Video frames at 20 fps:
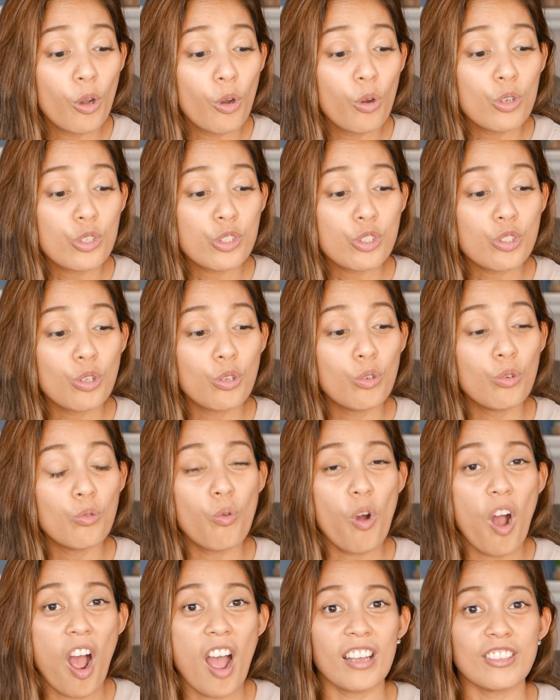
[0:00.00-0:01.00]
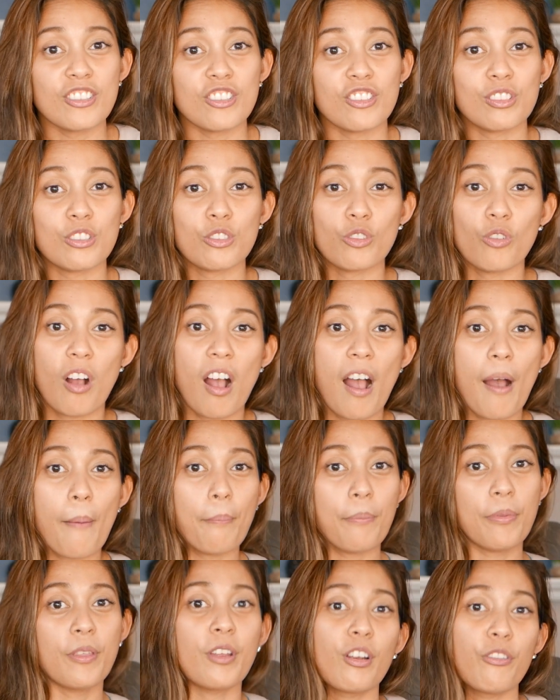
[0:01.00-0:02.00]
those who want to
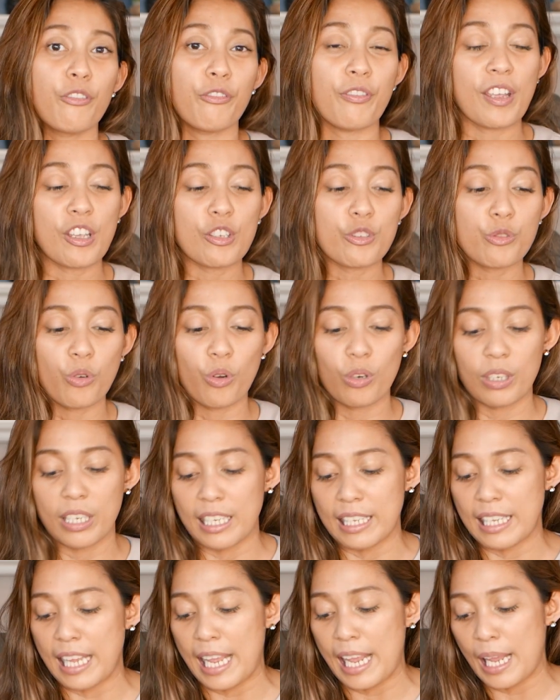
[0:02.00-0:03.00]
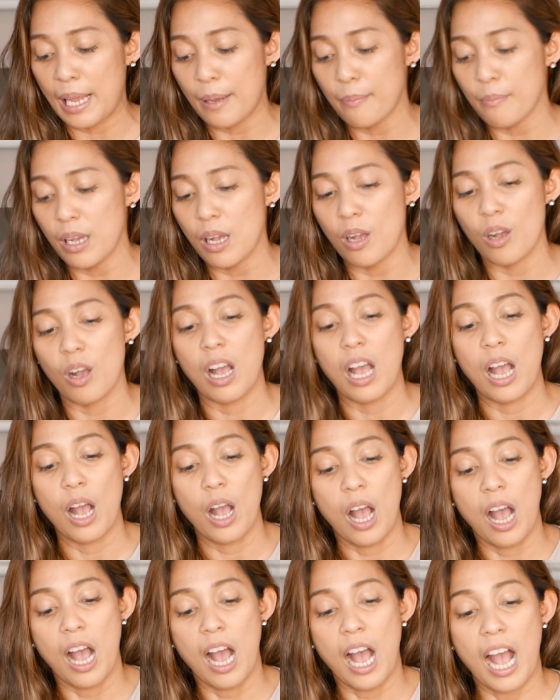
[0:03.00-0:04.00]
up their face rolling game,
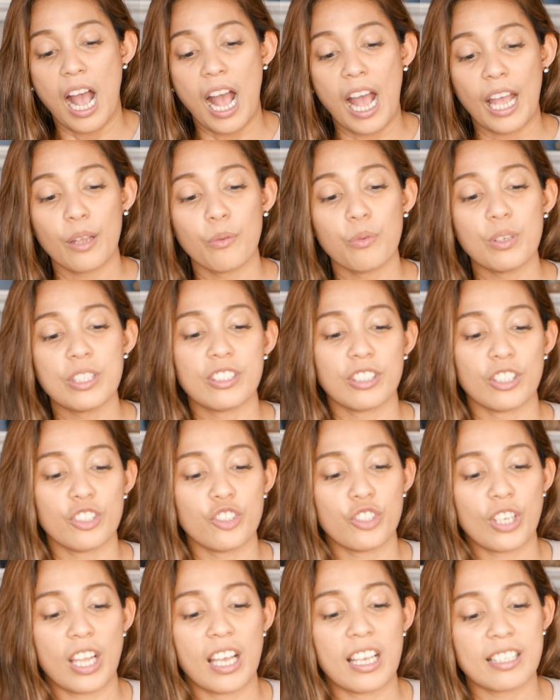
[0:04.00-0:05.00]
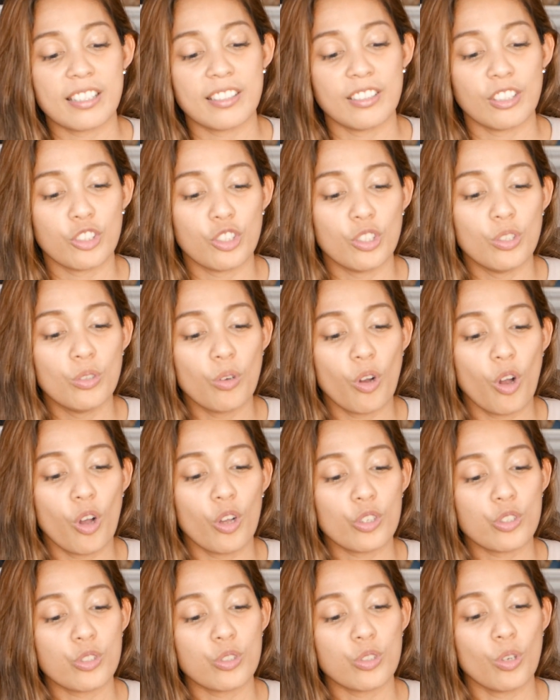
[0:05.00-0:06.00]
I would suggest that you
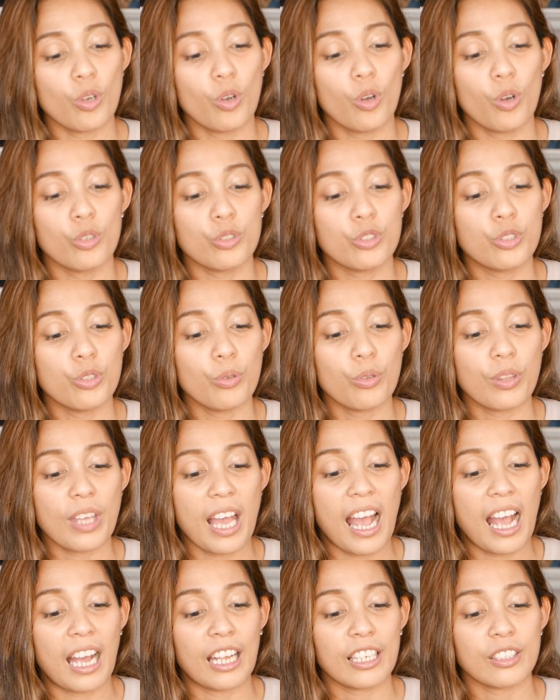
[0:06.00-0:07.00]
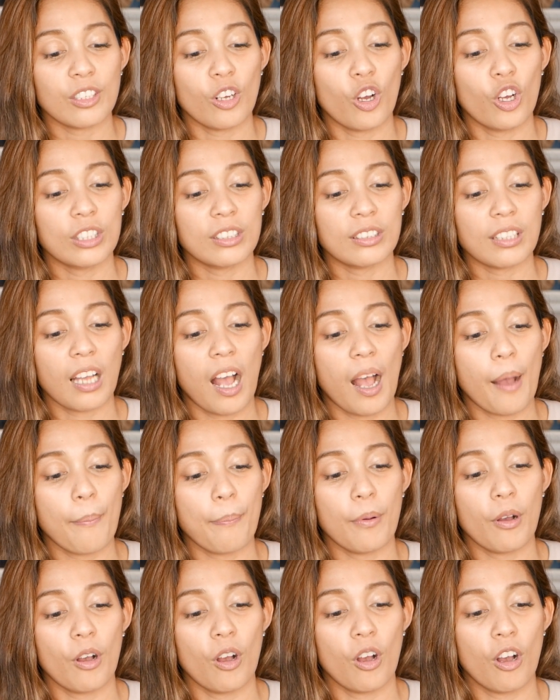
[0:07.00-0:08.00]
also do that on
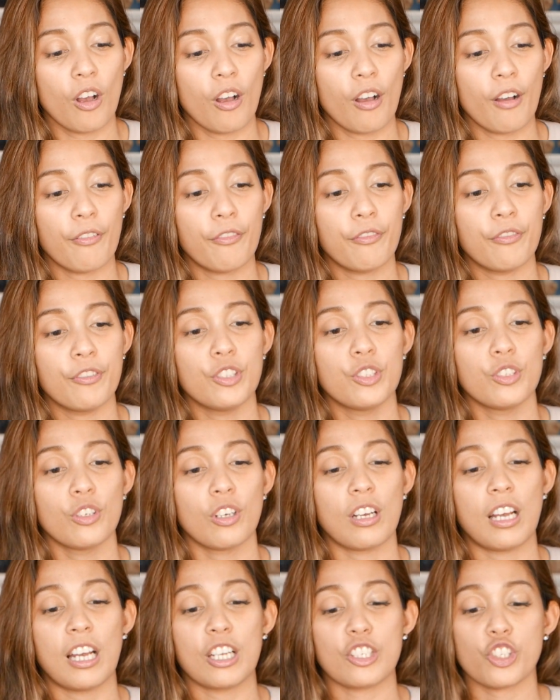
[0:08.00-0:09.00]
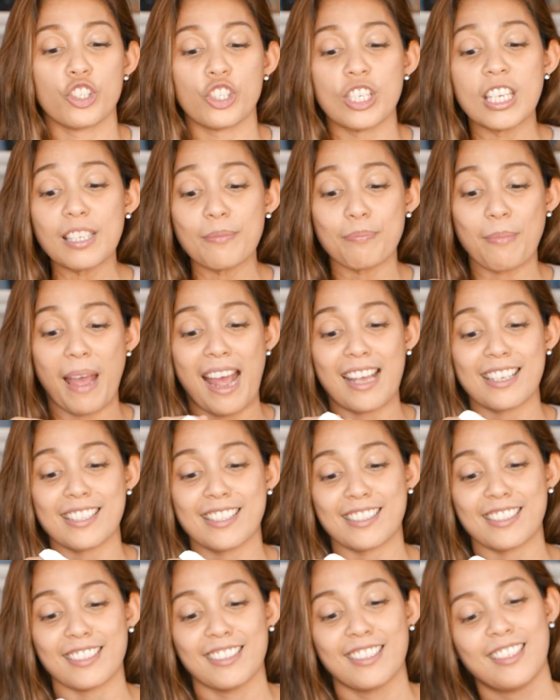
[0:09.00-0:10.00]
top of a sheet
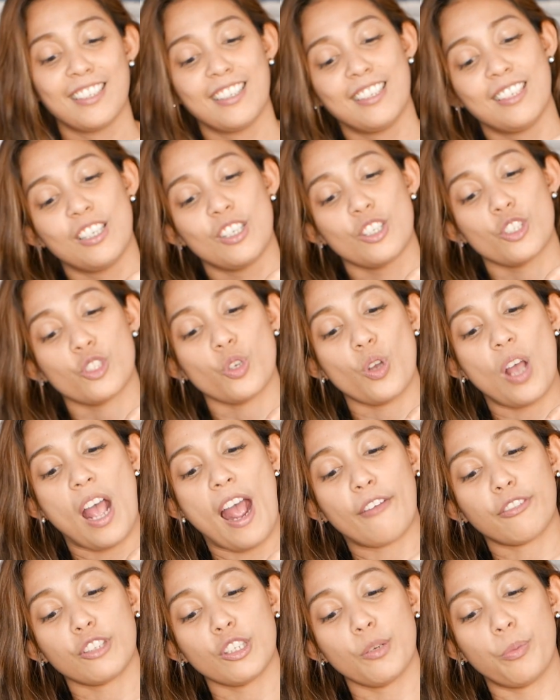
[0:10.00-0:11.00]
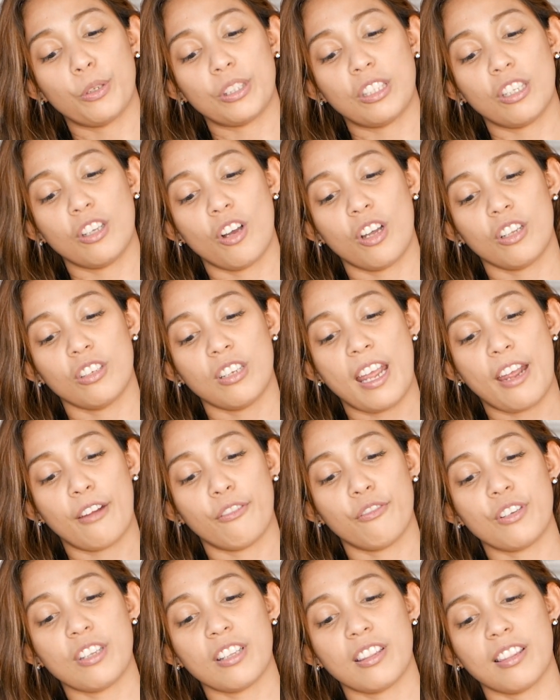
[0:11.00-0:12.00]
mask. So after putting on
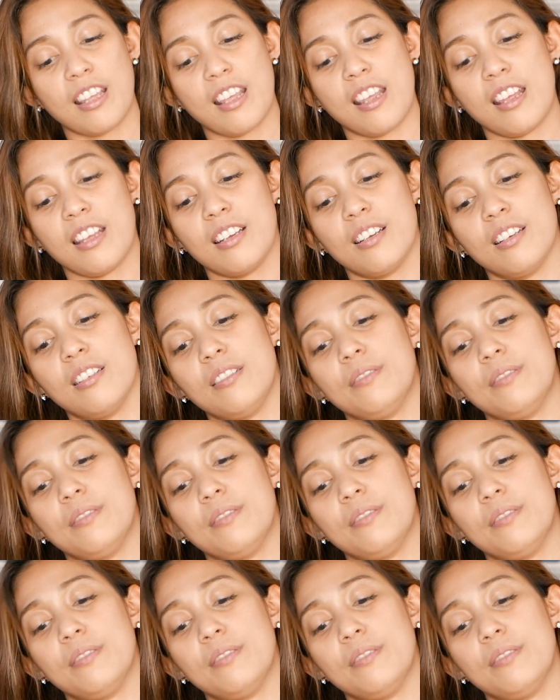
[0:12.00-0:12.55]
everything,